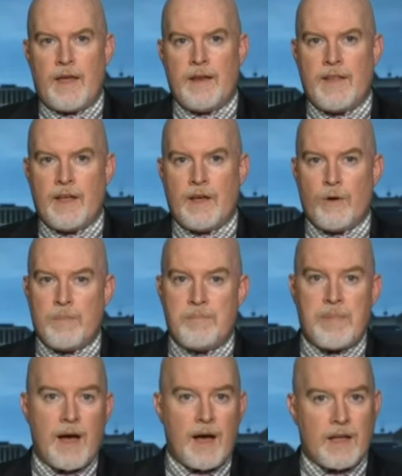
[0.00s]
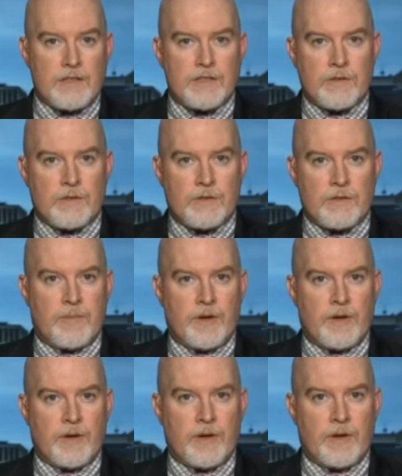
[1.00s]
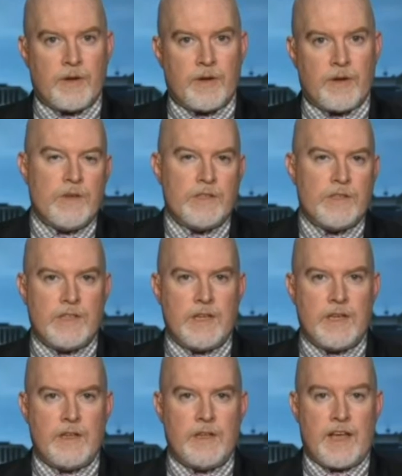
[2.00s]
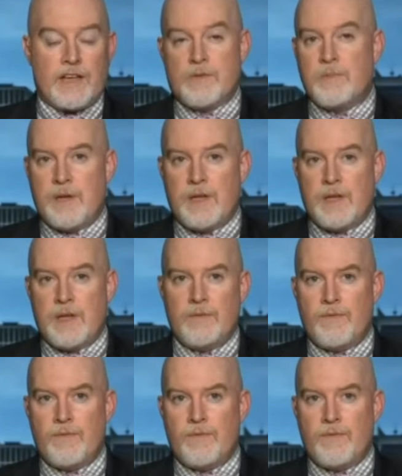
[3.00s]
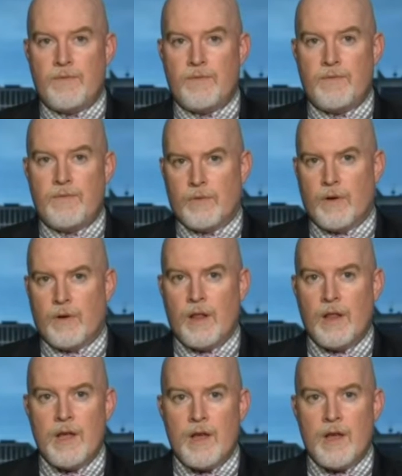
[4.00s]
and they go to bonds or something over there, then you could see the S&P fall overall.